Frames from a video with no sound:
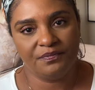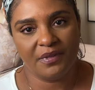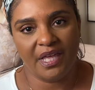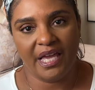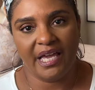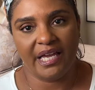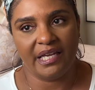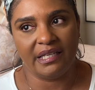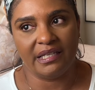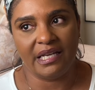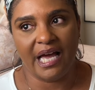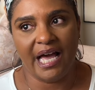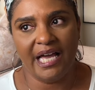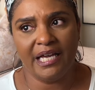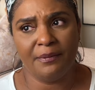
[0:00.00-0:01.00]
And
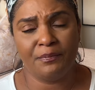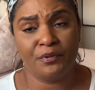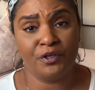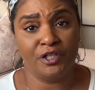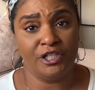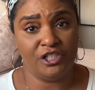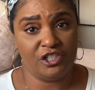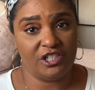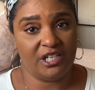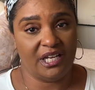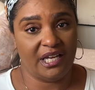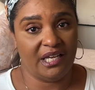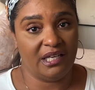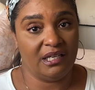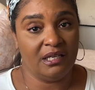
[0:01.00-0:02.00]
I
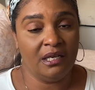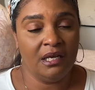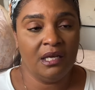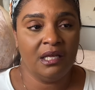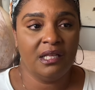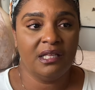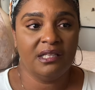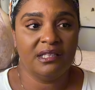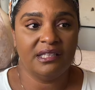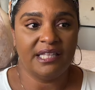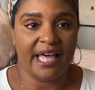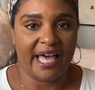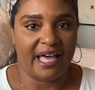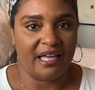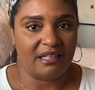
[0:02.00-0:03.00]
appreciate
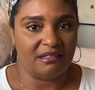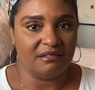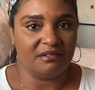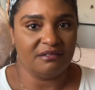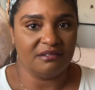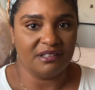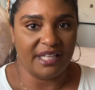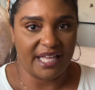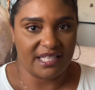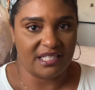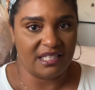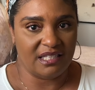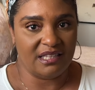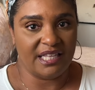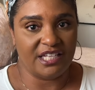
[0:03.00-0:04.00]
that
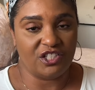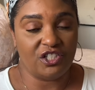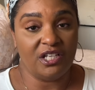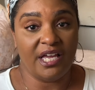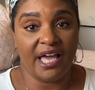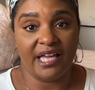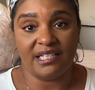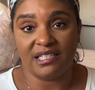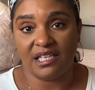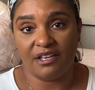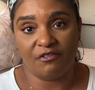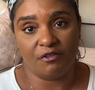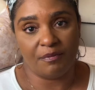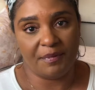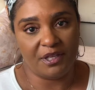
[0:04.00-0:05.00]
lesson that she has
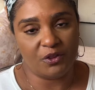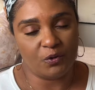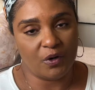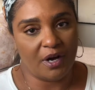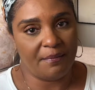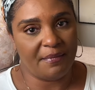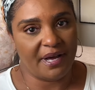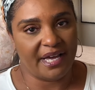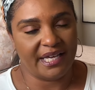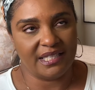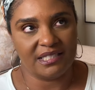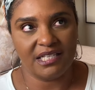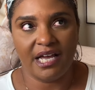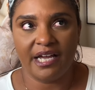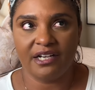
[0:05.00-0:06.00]
given me throughout my
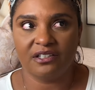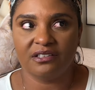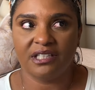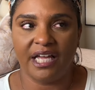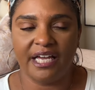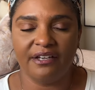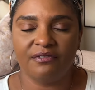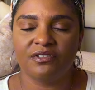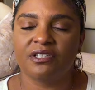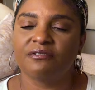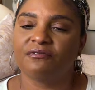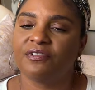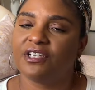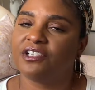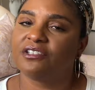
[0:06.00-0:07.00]
entire life to
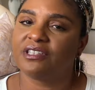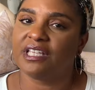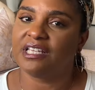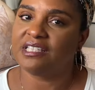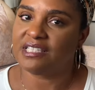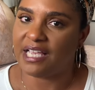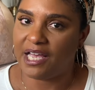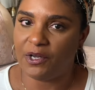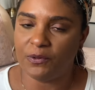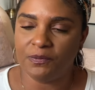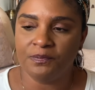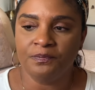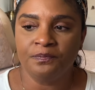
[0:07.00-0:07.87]
figure things out.